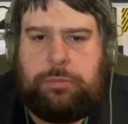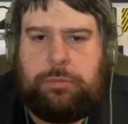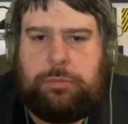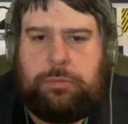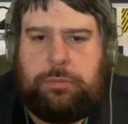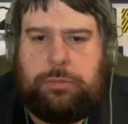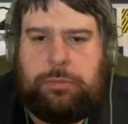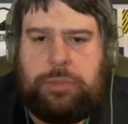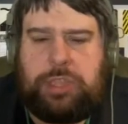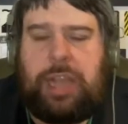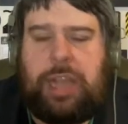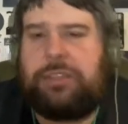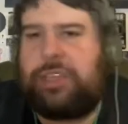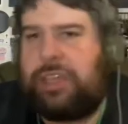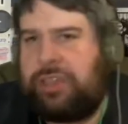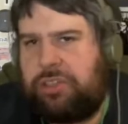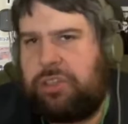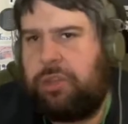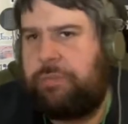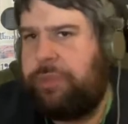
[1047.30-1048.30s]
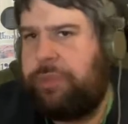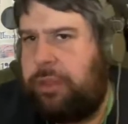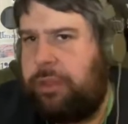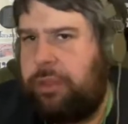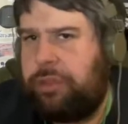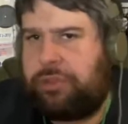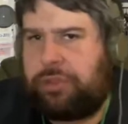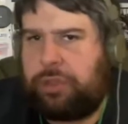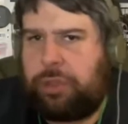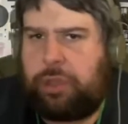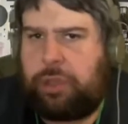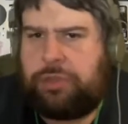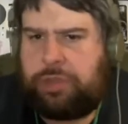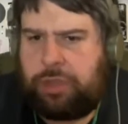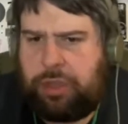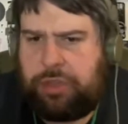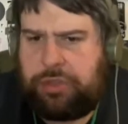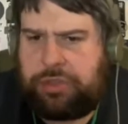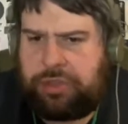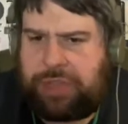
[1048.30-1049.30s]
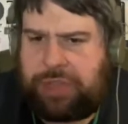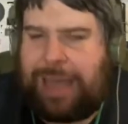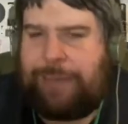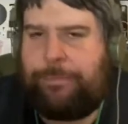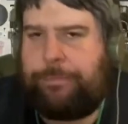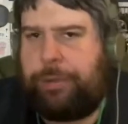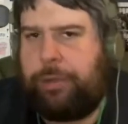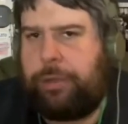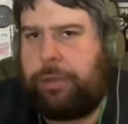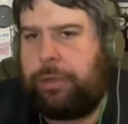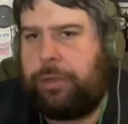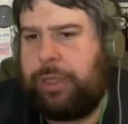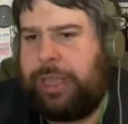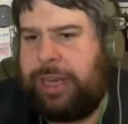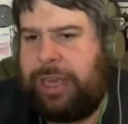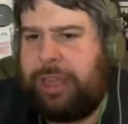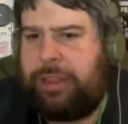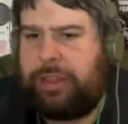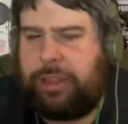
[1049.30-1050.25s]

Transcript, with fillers: sounds like something that's got a sample in it,